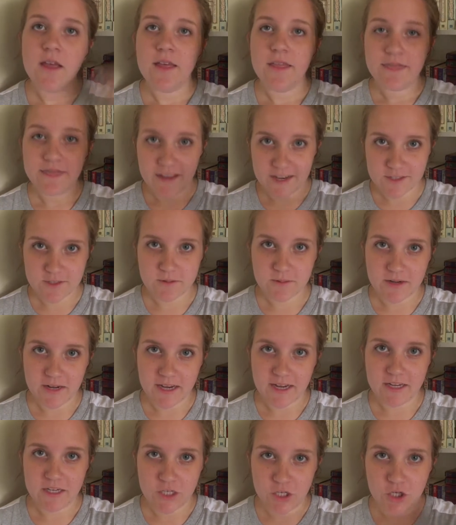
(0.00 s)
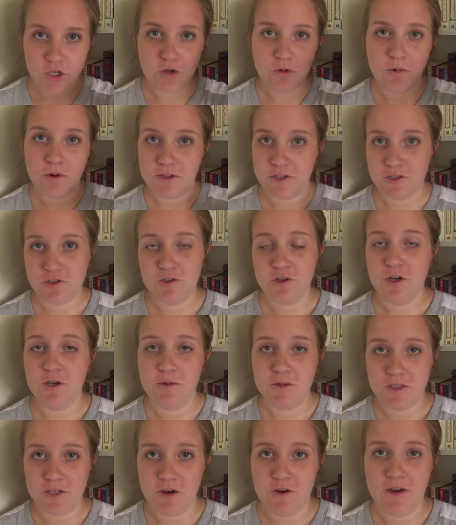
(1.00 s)
that's when I knew where the story
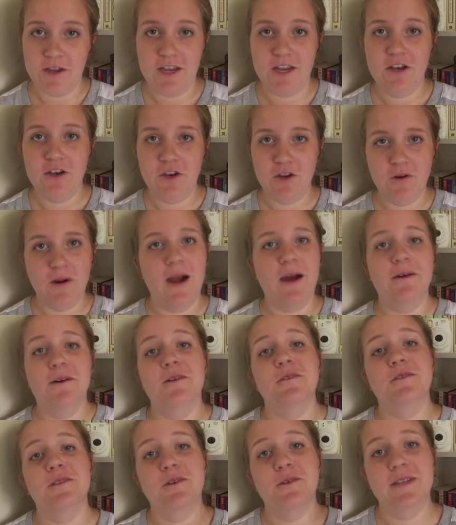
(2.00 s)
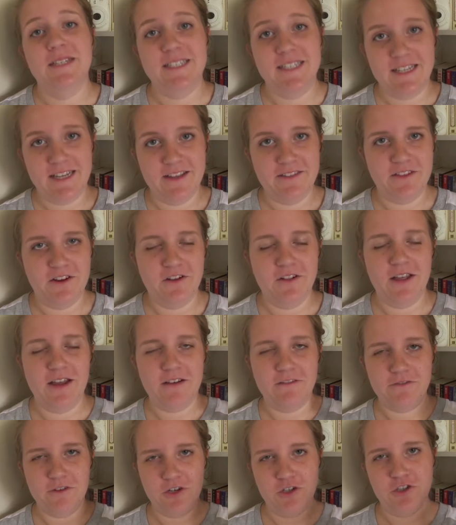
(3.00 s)
was going and knew how it was going to get there, like,
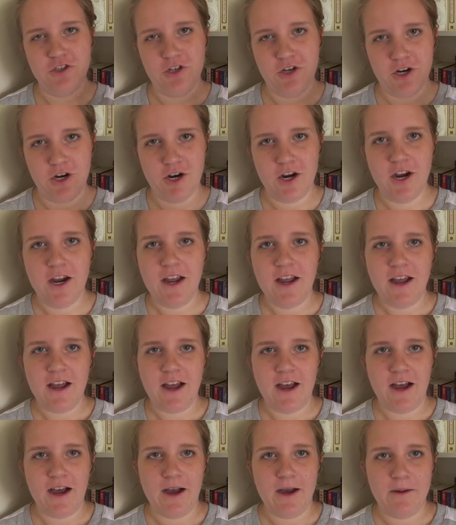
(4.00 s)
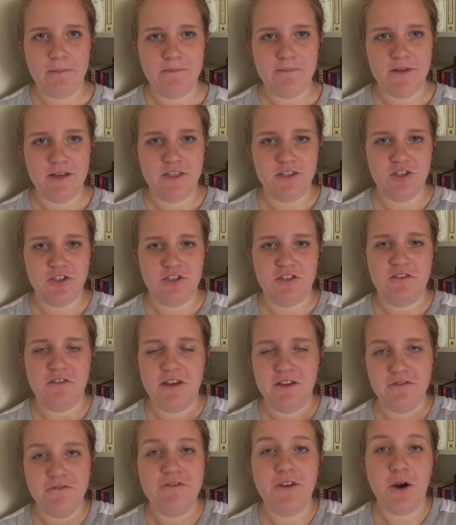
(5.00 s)
for sure.
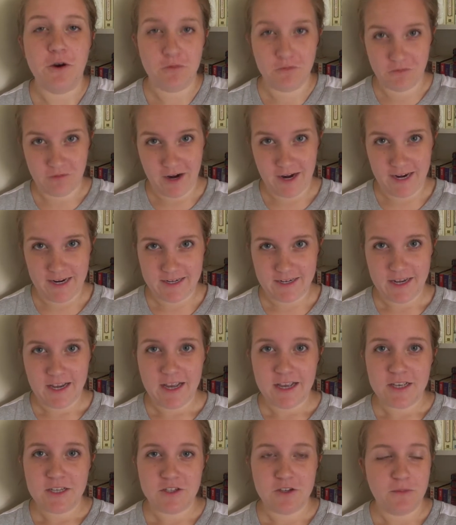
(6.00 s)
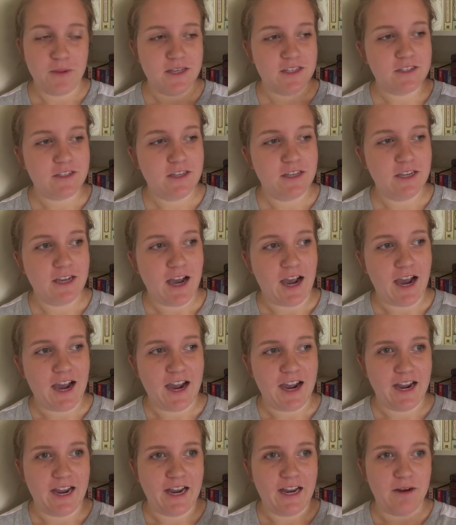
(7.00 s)
It felt right. So basically,
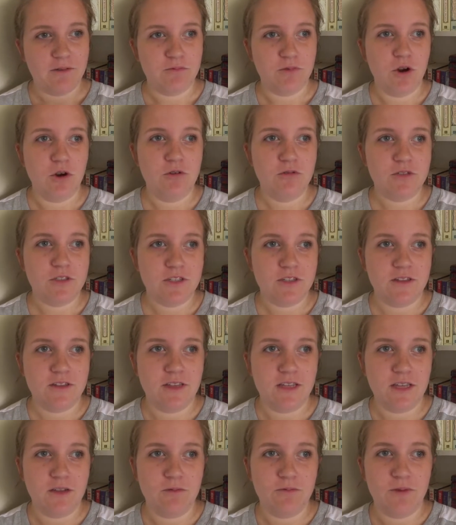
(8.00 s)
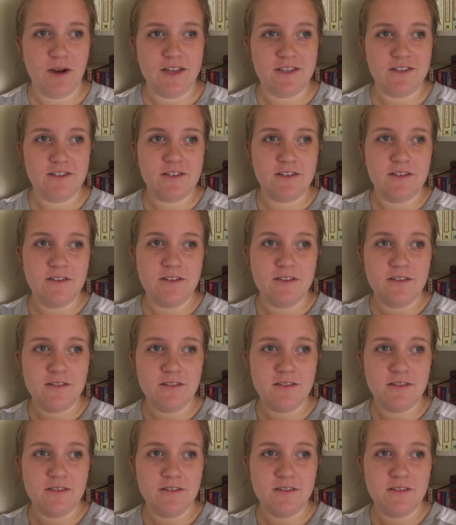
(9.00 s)
I wrote the rest